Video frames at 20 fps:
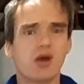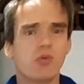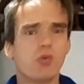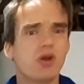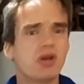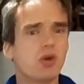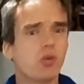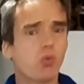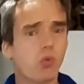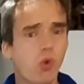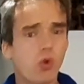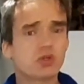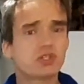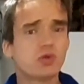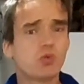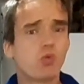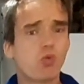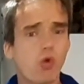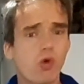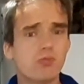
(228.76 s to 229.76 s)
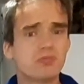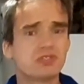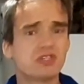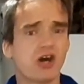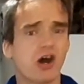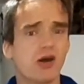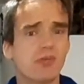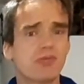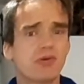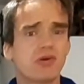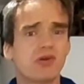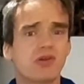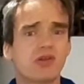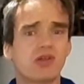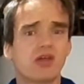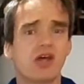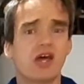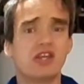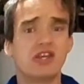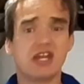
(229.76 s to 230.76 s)
And when the water warms up
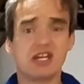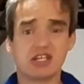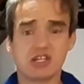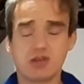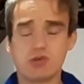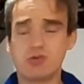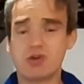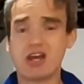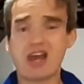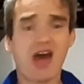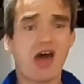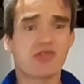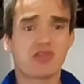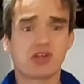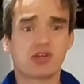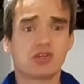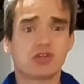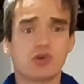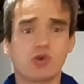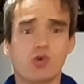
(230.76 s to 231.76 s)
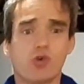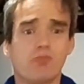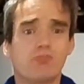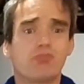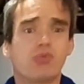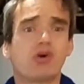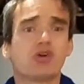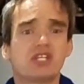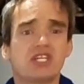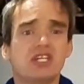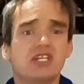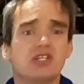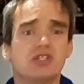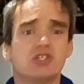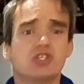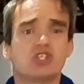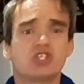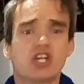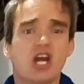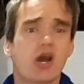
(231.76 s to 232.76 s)
and then you lather your body and
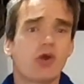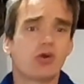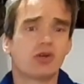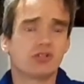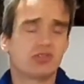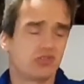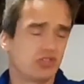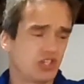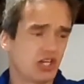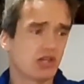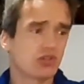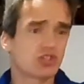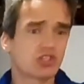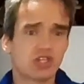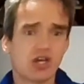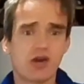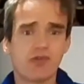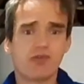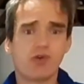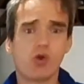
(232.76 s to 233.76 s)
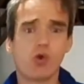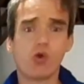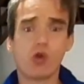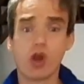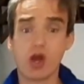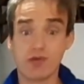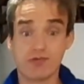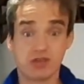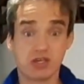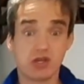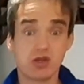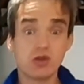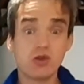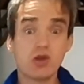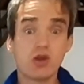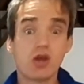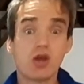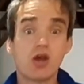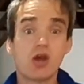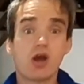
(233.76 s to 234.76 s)
shower gel stuff all over you,
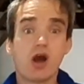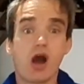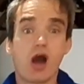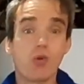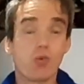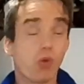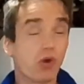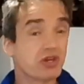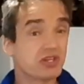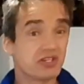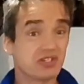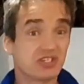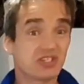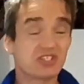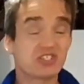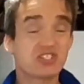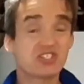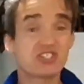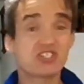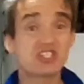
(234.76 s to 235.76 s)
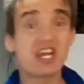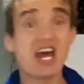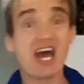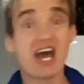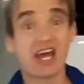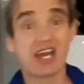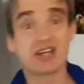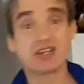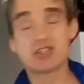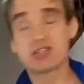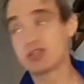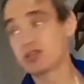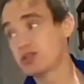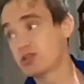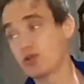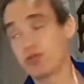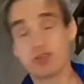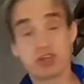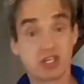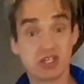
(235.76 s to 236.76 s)
I want you to stand, not
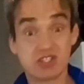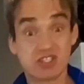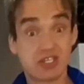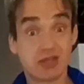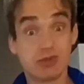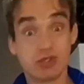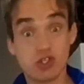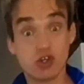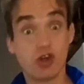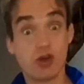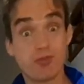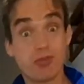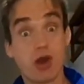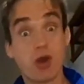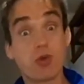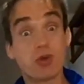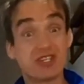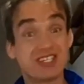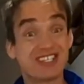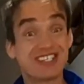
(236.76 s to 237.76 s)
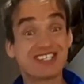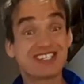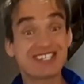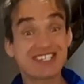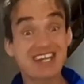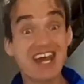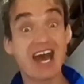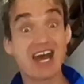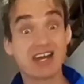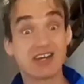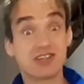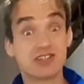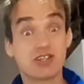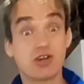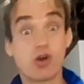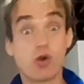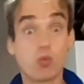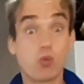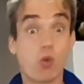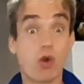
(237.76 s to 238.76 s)
that you can see me do it, but I want you to stand
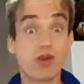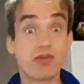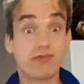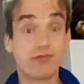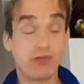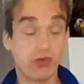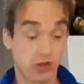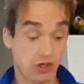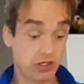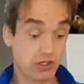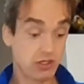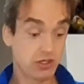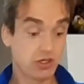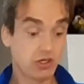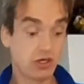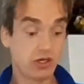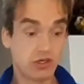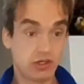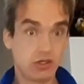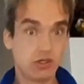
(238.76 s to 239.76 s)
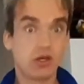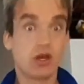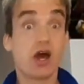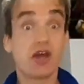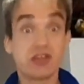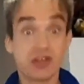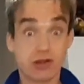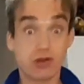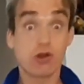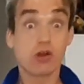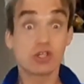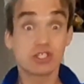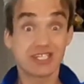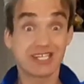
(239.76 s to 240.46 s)
on one foot, like the Karate